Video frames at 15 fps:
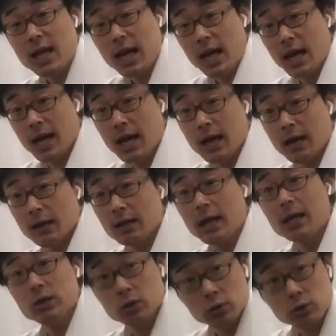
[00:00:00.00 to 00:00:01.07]
Uh,
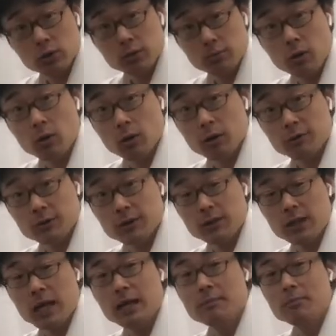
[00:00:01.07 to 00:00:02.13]
and you do it more often,
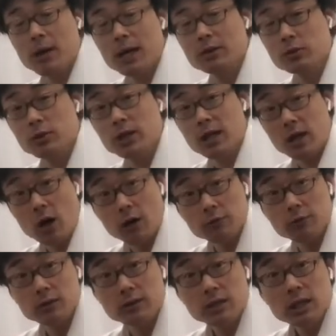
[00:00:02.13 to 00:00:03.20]
and by doing it often,